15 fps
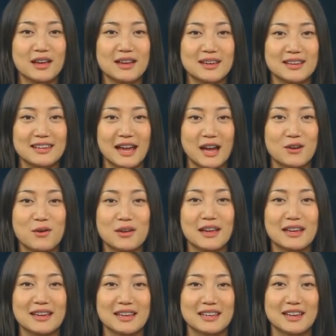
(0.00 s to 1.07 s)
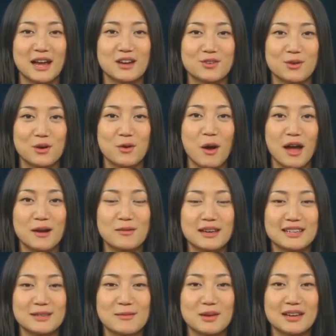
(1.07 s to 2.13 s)
the standard that details
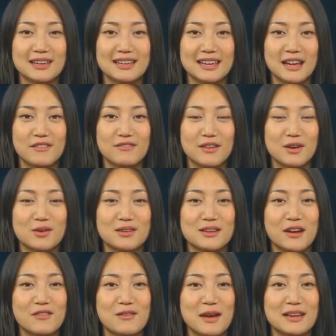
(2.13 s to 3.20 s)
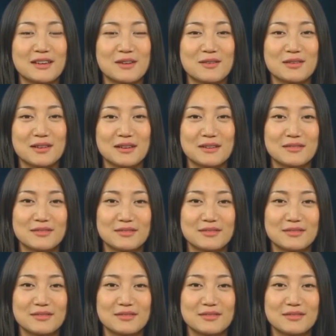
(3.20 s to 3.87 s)
requirements for the safe use of lasers.